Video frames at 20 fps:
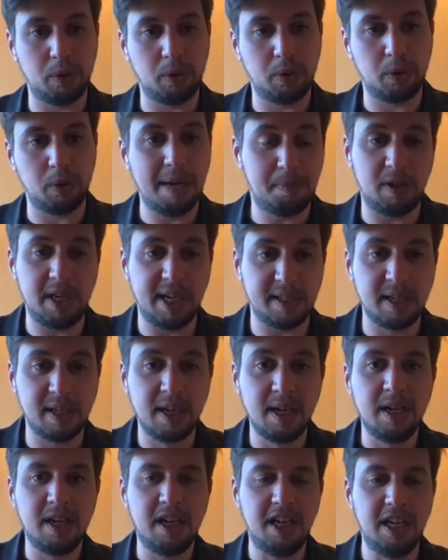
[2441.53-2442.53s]
your claim,
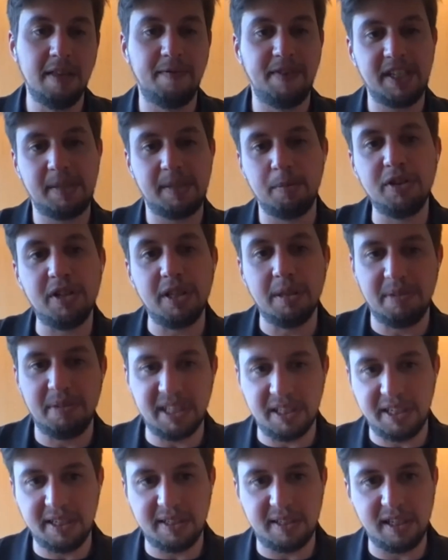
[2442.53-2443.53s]
especially as investment
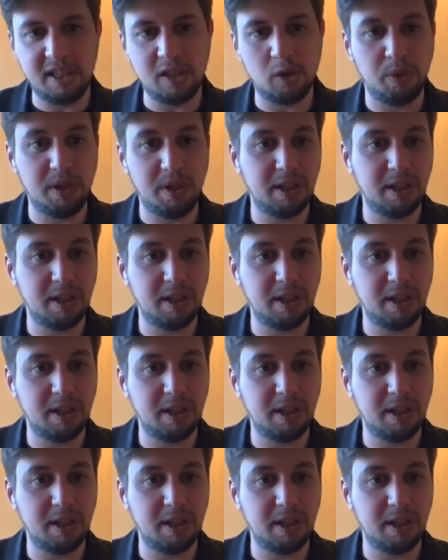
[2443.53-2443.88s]
in building things